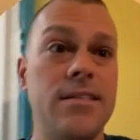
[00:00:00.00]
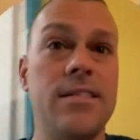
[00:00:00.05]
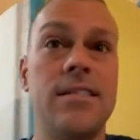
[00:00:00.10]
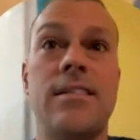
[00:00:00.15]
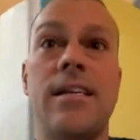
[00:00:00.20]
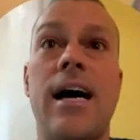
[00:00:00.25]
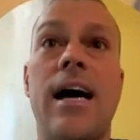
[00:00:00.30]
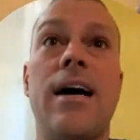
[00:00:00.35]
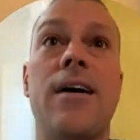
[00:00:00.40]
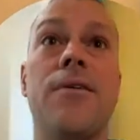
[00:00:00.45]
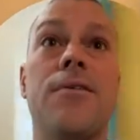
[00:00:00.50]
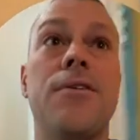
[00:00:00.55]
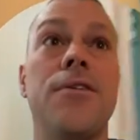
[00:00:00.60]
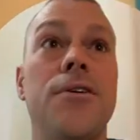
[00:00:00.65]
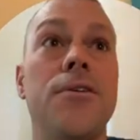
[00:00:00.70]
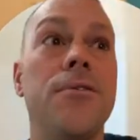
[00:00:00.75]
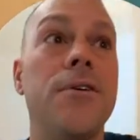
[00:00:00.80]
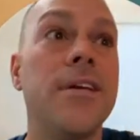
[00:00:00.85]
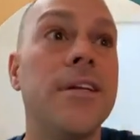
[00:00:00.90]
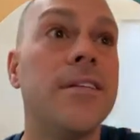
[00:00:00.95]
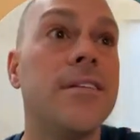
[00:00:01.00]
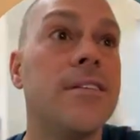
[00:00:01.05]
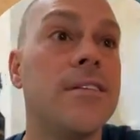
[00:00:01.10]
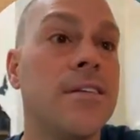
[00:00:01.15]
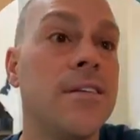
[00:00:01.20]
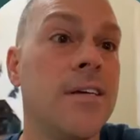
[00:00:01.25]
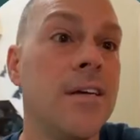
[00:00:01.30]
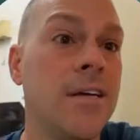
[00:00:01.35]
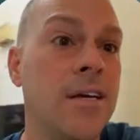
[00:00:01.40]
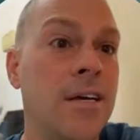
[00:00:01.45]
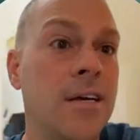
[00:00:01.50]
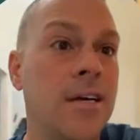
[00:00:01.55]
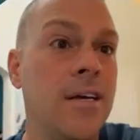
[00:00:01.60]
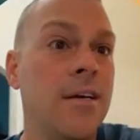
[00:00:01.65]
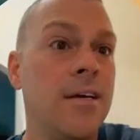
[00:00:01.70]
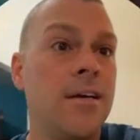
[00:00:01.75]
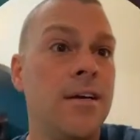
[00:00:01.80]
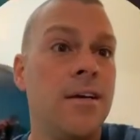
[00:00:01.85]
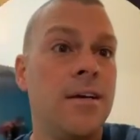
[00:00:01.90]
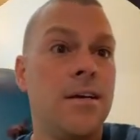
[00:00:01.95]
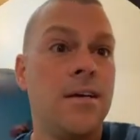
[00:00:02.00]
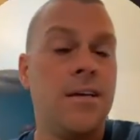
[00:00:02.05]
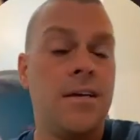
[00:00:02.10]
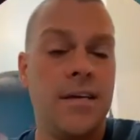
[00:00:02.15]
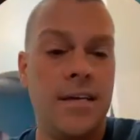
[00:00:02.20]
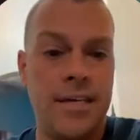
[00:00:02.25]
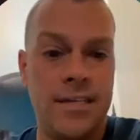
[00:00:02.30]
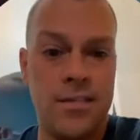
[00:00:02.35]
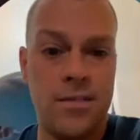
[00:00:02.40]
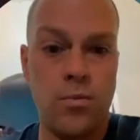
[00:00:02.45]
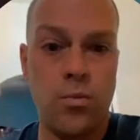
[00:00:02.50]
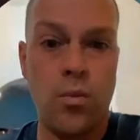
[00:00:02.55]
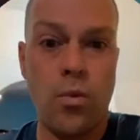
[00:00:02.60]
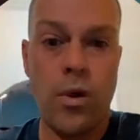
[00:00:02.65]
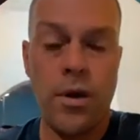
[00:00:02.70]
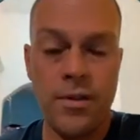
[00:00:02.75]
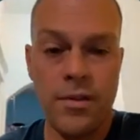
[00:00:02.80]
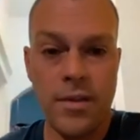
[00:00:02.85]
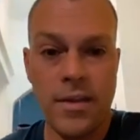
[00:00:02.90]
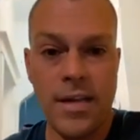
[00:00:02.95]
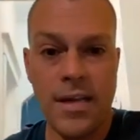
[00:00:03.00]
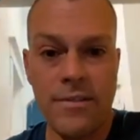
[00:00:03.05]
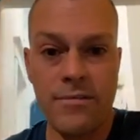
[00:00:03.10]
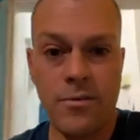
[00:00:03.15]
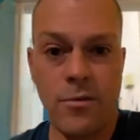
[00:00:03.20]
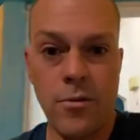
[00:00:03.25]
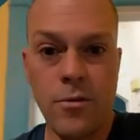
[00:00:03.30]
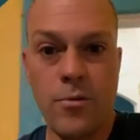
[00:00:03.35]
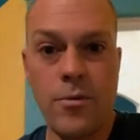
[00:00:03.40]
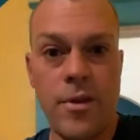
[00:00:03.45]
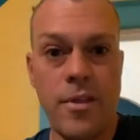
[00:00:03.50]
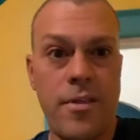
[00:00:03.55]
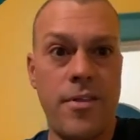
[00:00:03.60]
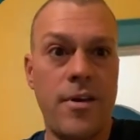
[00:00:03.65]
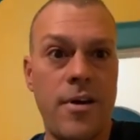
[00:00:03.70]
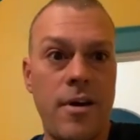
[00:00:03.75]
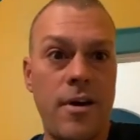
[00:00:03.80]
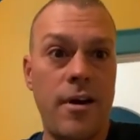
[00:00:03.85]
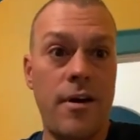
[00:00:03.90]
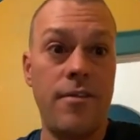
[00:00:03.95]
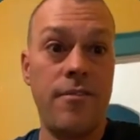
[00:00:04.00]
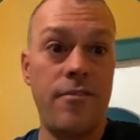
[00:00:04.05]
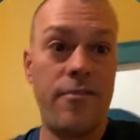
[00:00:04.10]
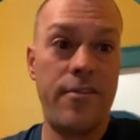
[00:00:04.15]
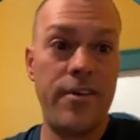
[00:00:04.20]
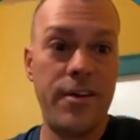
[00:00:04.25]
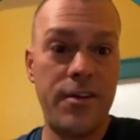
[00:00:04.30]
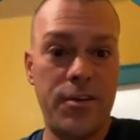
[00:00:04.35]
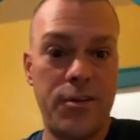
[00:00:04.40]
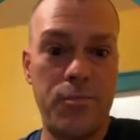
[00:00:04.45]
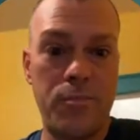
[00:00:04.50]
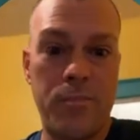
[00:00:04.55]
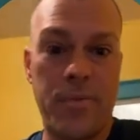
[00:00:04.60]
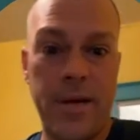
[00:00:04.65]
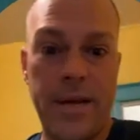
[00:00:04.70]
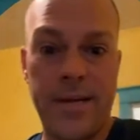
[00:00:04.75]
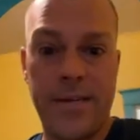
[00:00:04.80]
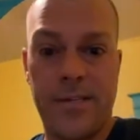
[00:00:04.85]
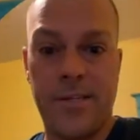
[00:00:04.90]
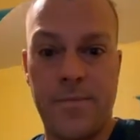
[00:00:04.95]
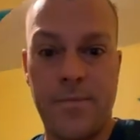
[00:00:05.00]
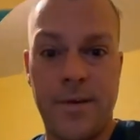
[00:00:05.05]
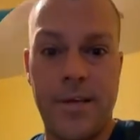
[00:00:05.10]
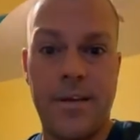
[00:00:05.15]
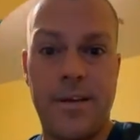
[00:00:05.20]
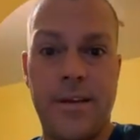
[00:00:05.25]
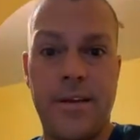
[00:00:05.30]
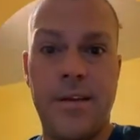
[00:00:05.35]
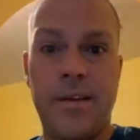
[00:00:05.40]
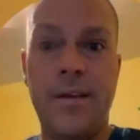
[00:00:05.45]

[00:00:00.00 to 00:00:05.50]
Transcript: style units. It's one level with an unfinished basement.